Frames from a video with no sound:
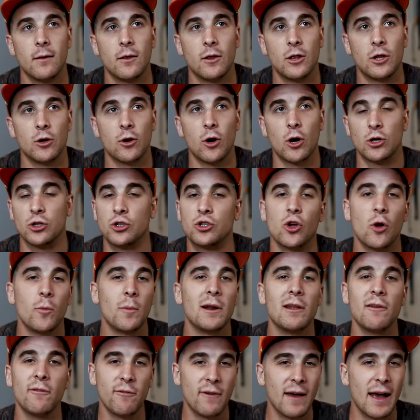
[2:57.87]
There are so
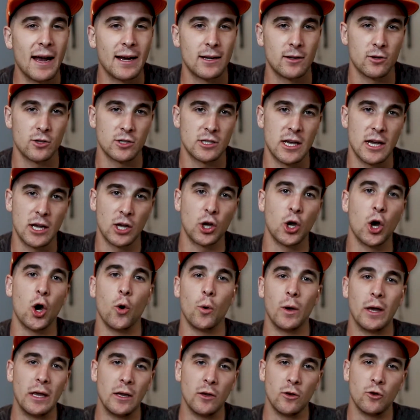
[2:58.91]
many factors that
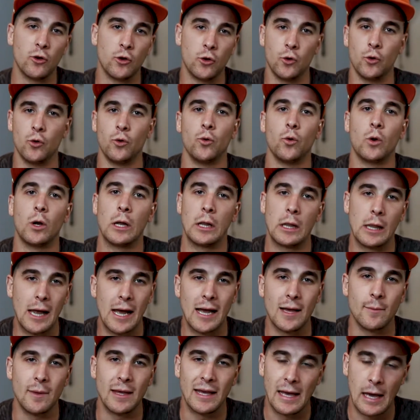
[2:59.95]
go into
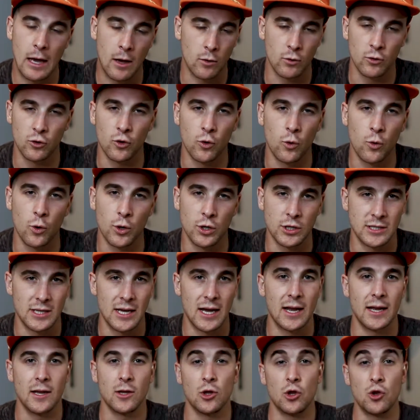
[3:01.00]
climbing outdoors
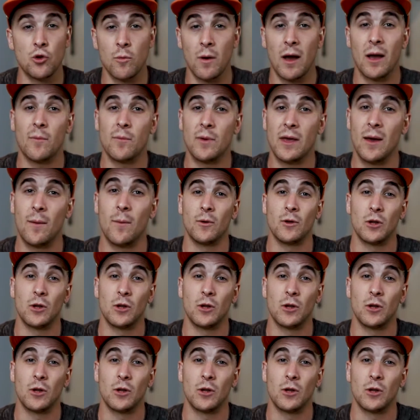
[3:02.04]
that you might be